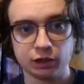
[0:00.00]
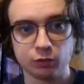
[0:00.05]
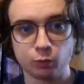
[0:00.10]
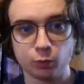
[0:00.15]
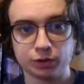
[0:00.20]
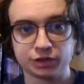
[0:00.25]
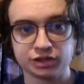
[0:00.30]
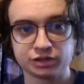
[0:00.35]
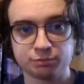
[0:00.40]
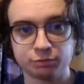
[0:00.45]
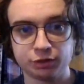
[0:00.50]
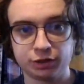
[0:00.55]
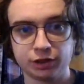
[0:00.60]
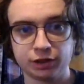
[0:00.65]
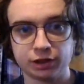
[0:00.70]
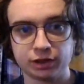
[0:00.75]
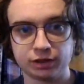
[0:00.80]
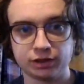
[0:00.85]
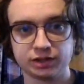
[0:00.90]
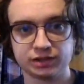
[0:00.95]
which is pretty
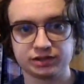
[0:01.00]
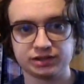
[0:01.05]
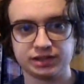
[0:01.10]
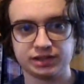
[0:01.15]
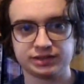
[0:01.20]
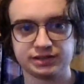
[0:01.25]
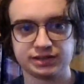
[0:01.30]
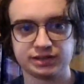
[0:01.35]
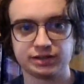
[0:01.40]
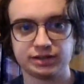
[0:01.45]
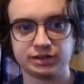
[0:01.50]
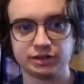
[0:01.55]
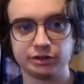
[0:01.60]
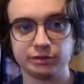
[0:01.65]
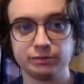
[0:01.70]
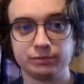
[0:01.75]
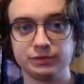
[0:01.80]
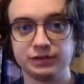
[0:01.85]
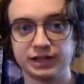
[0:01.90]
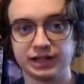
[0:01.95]
good because it has like, you
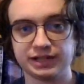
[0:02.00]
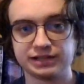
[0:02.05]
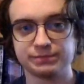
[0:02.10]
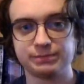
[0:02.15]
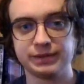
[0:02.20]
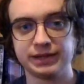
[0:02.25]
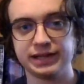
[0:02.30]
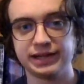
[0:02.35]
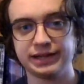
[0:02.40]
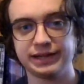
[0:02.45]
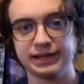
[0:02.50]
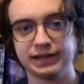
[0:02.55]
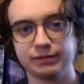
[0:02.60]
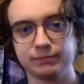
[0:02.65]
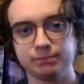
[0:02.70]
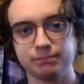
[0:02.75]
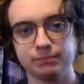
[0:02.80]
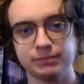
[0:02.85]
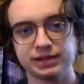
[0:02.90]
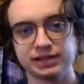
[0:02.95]
know, nice beginning,
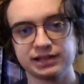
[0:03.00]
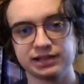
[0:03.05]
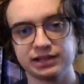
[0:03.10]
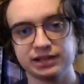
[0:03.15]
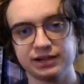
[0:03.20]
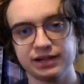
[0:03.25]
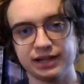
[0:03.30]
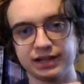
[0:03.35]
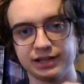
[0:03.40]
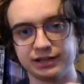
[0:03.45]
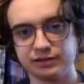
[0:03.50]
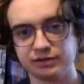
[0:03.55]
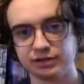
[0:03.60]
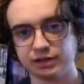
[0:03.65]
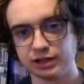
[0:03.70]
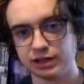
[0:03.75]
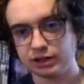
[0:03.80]
middle, and end.